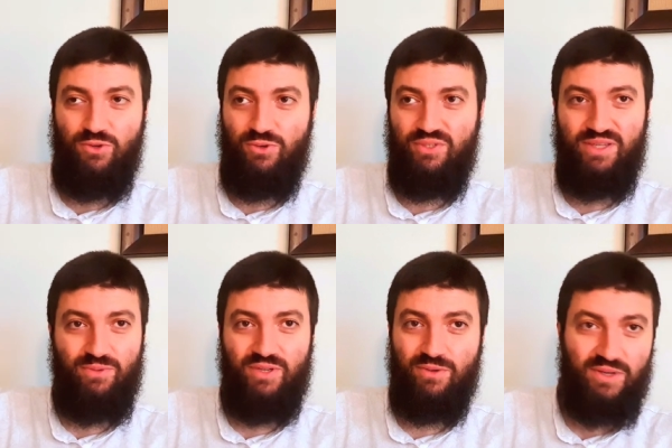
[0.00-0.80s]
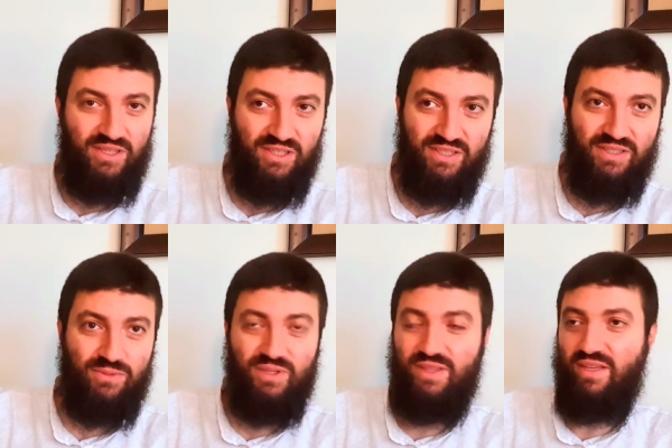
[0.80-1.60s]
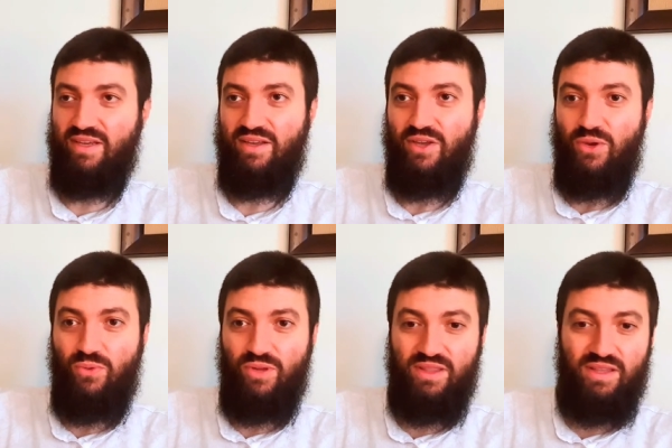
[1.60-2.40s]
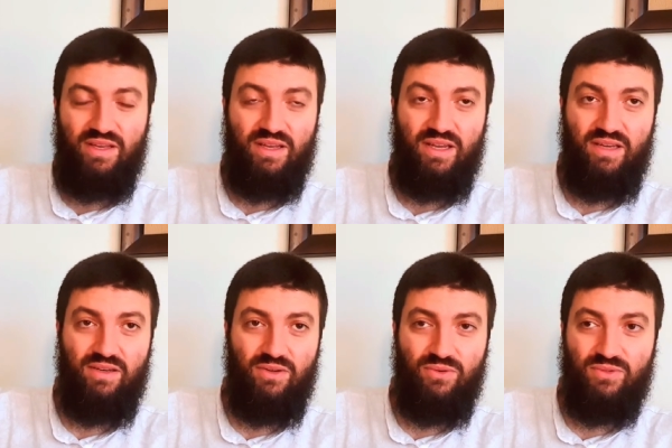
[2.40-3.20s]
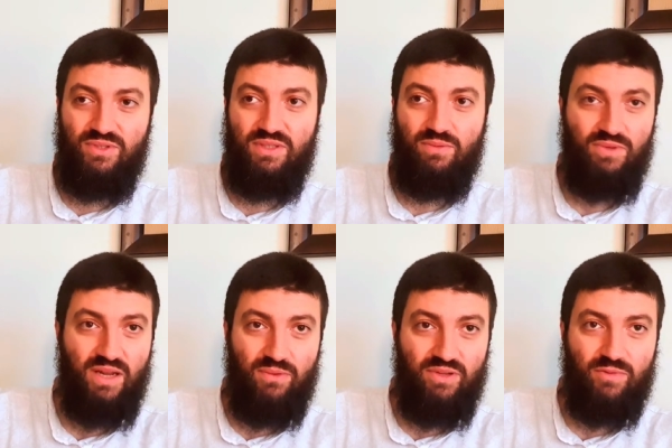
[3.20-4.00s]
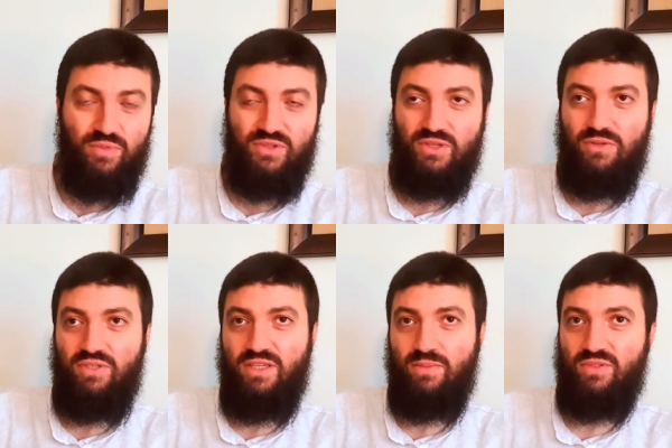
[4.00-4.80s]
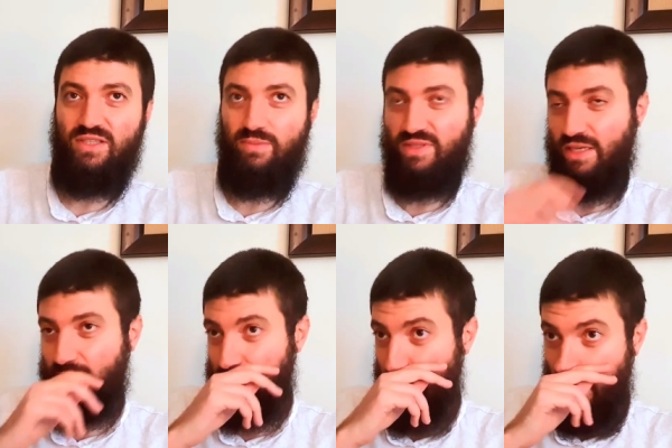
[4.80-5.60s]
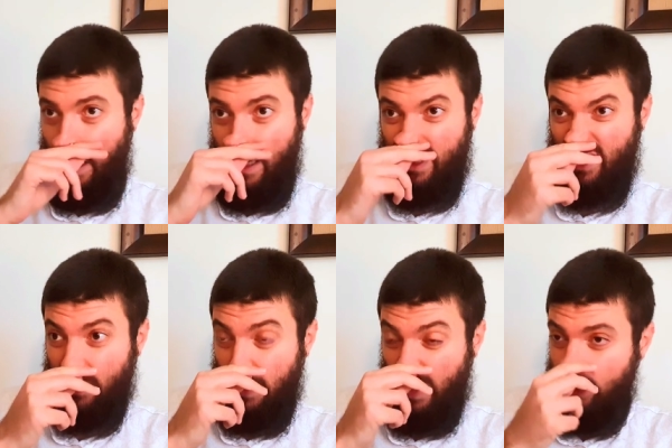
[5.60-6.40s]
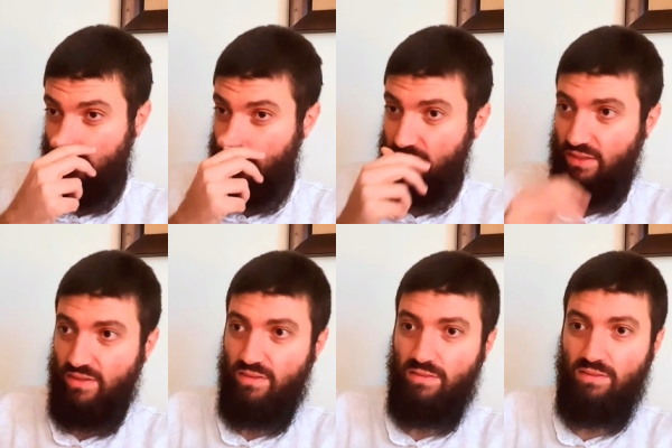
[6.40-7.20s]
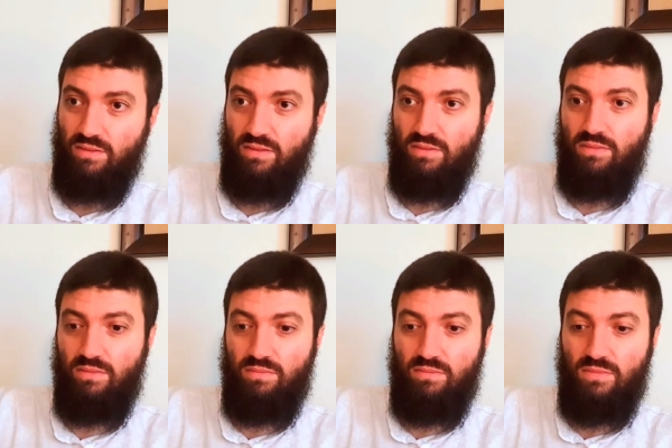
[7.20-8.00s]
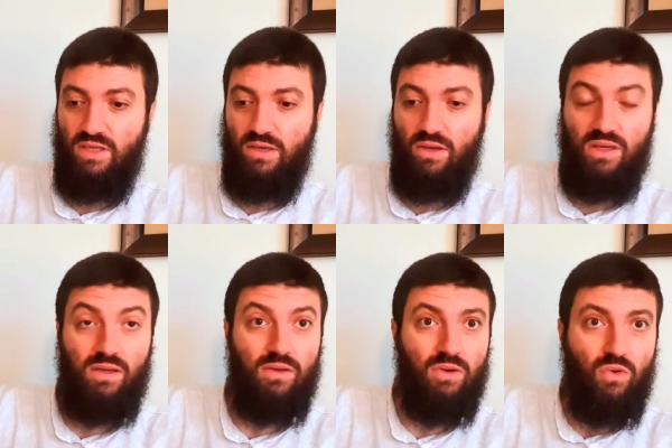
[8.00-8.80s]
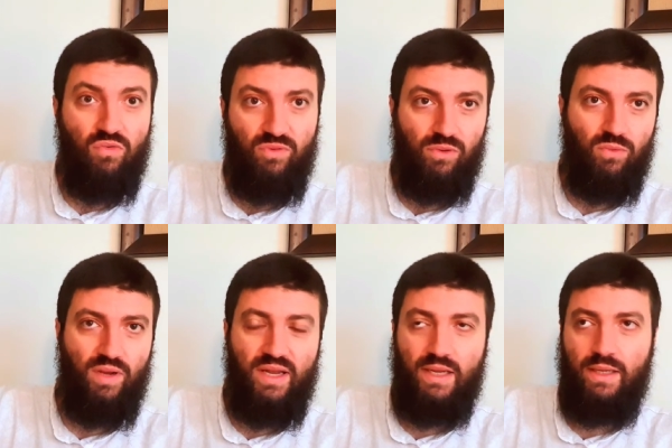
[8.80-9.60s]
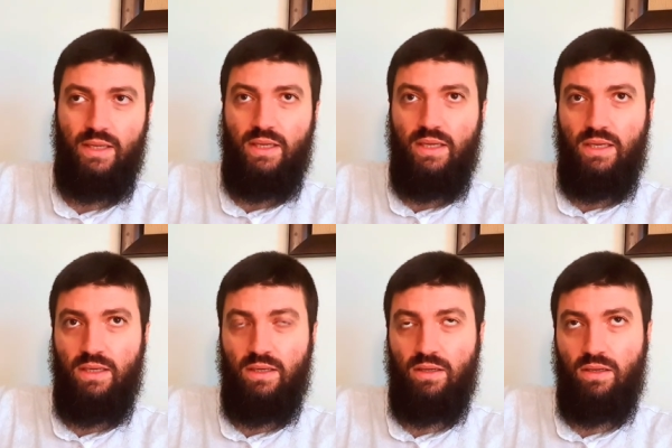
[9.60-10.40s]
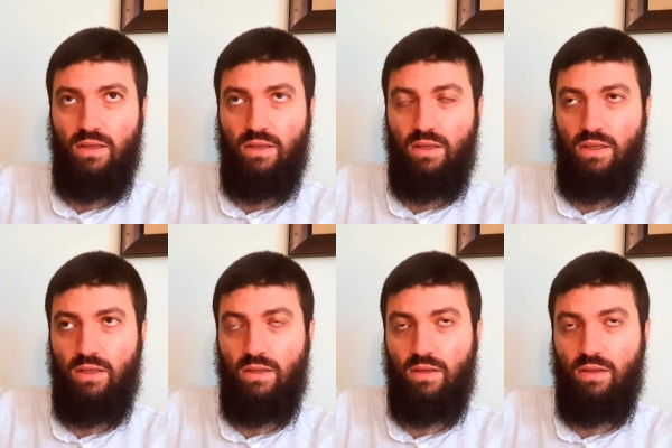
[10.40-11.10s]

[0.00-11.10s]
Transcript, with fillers: Jews and with Christians, with the with the Hindus. Now they are persecuting Muslims as as uh, as uh, in a in a lawful way in uh, in